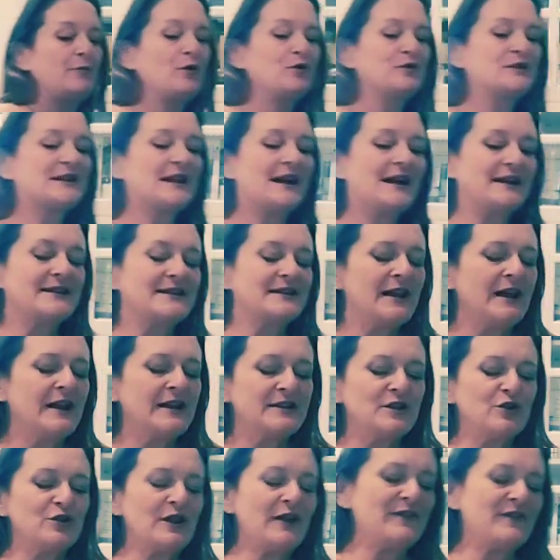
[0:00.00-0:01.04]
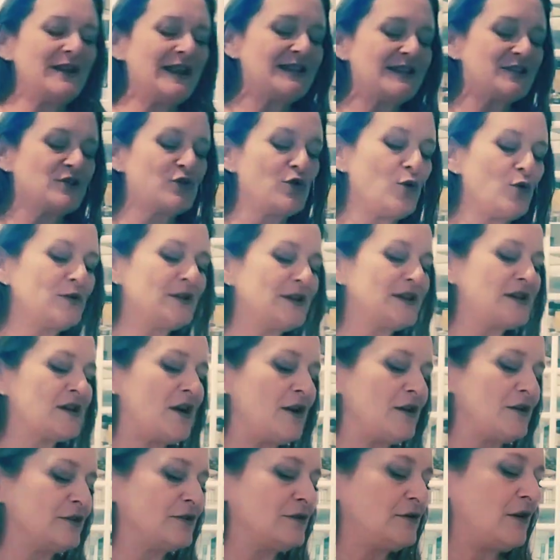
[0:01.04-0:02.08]
Both sides. So you have a nice golden
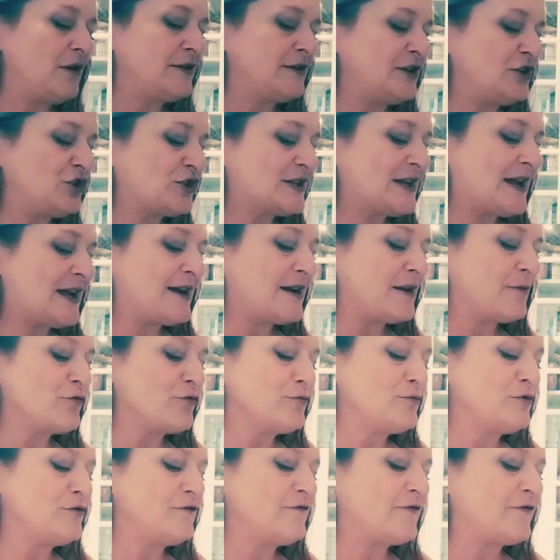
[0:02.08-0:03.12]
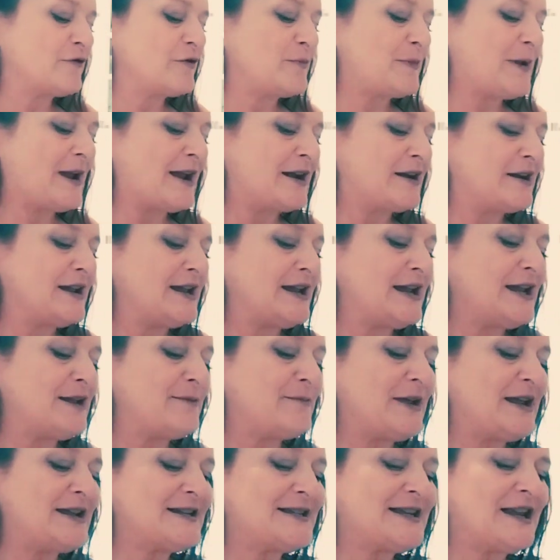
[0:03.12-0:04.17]
color on each side. Remove from the pan.
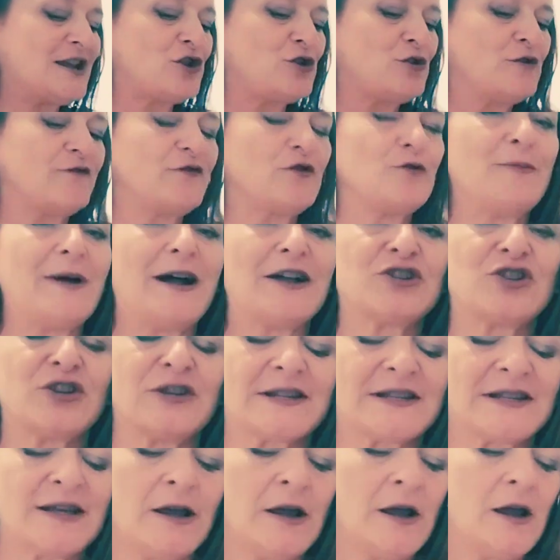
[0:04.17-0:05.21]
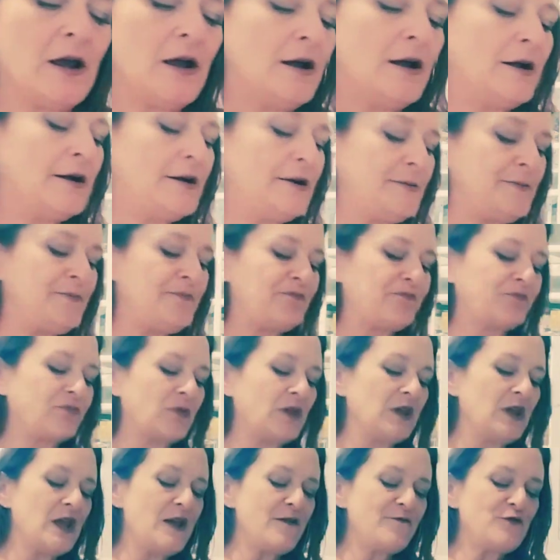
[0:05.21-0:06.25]
It may take you a few batches.
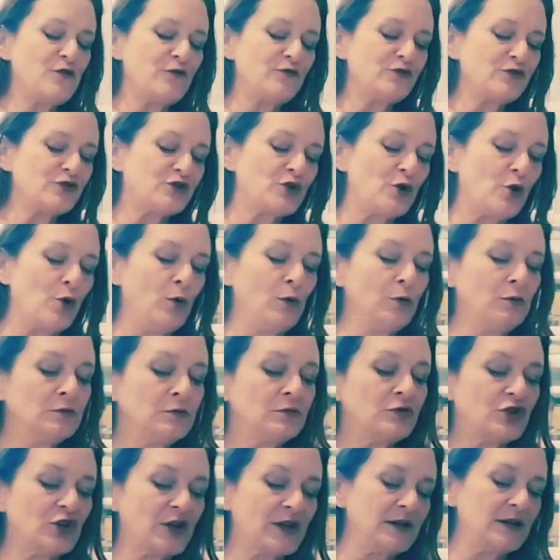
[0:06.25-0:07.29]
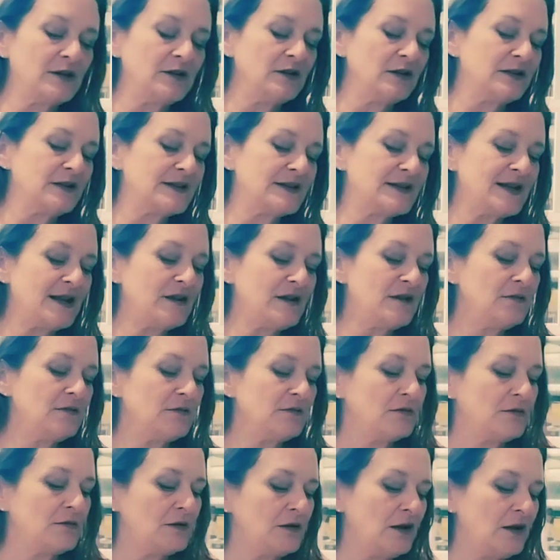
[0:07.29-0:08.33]
If you use a whole chicken instead
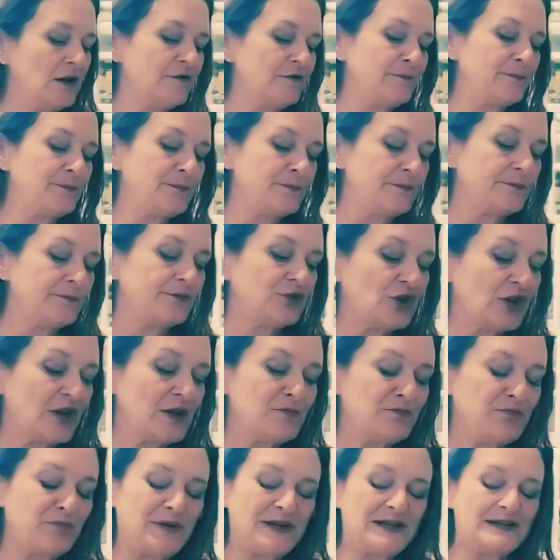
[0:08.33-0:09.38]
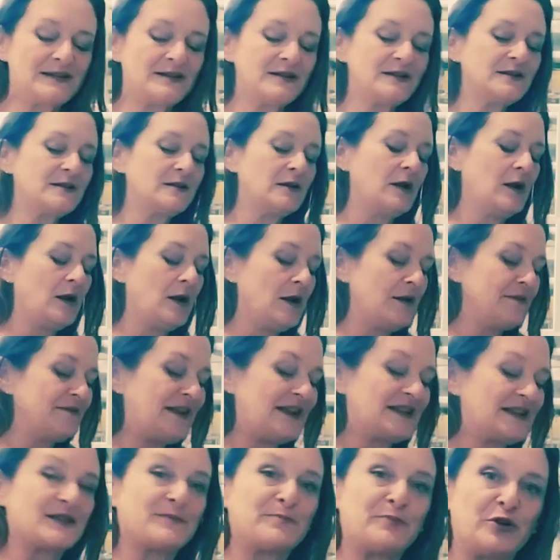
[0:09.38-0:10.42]
of chicken pieces,
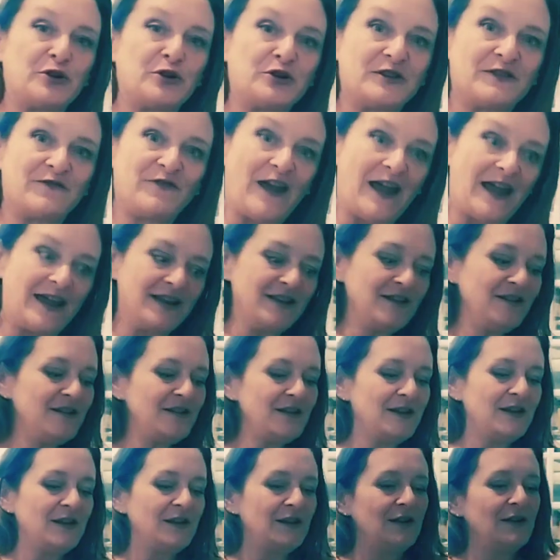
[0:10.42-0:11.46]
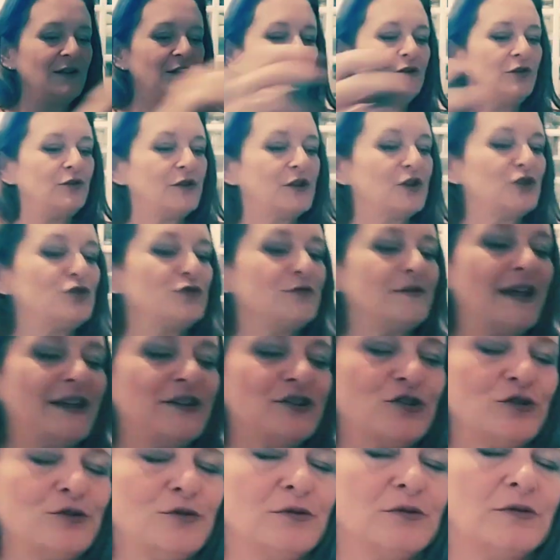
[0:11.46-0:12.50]
that's fine. You can do that
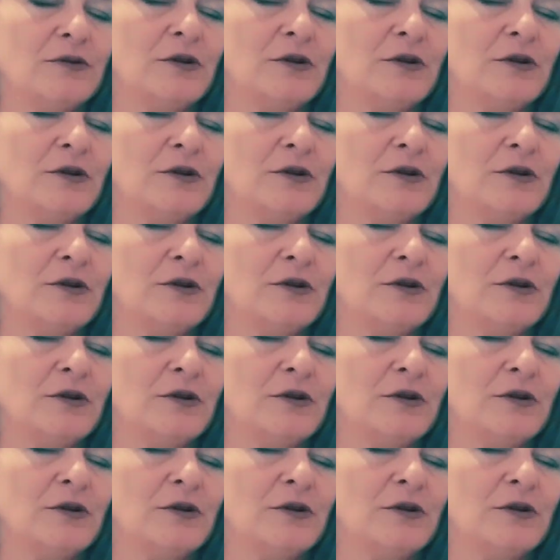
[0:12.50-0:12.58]
too.